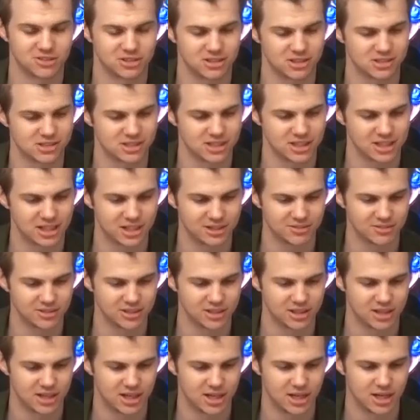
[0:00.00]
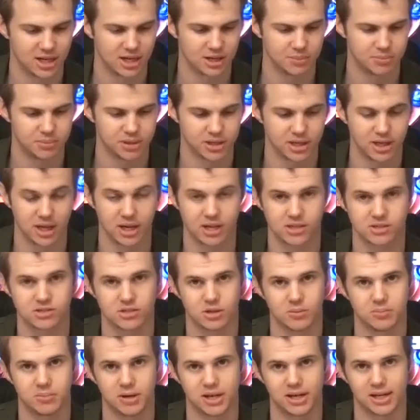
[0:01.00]
for you to see even. But yeah, it's
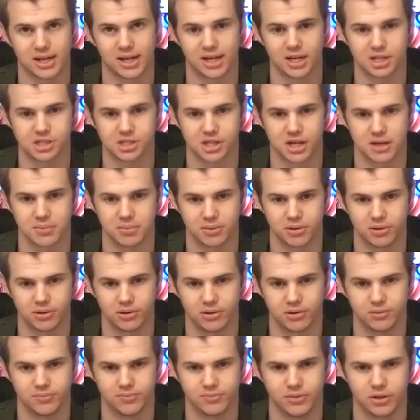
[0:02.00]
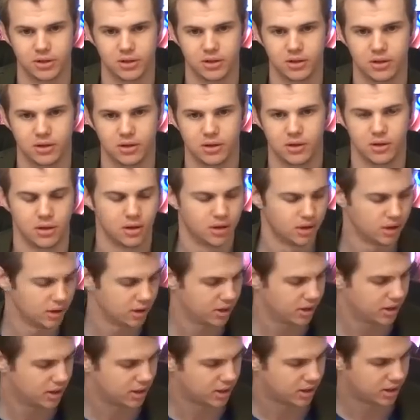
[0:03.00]
not bending out of shape at all.
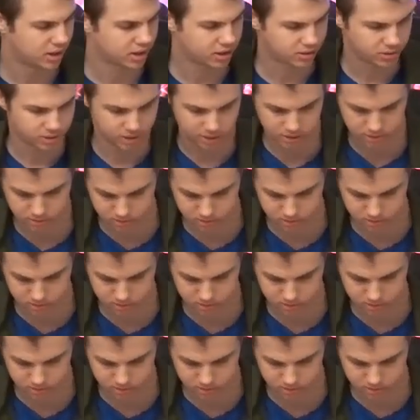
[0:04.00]
Quite